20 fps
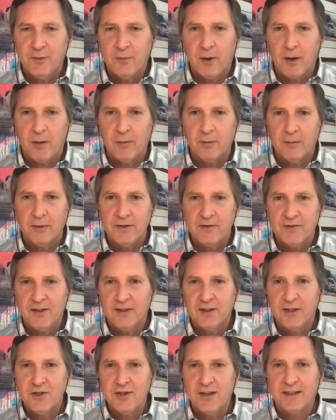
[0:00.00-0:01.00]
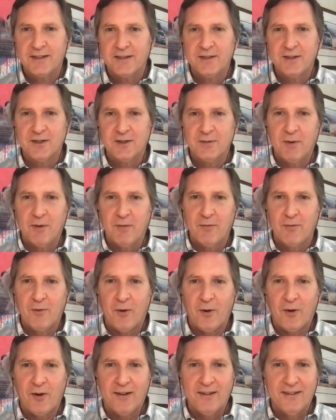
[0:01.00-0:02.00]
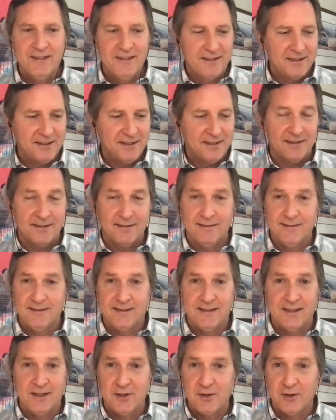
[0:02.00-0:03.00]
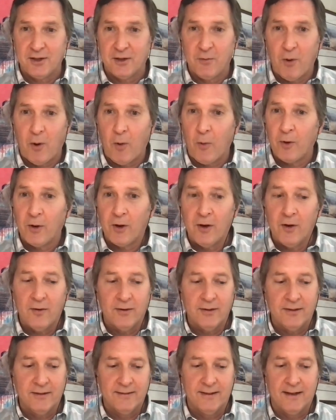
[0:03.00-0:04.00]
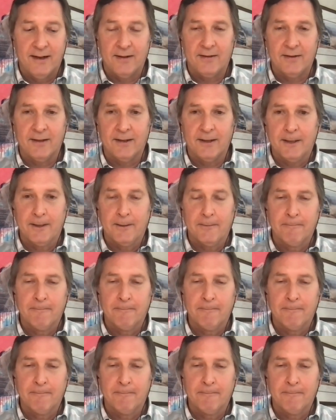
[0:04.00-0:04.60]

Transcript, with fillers: You've probably seen the Jetsons before, and this is essentially where we're going. I think.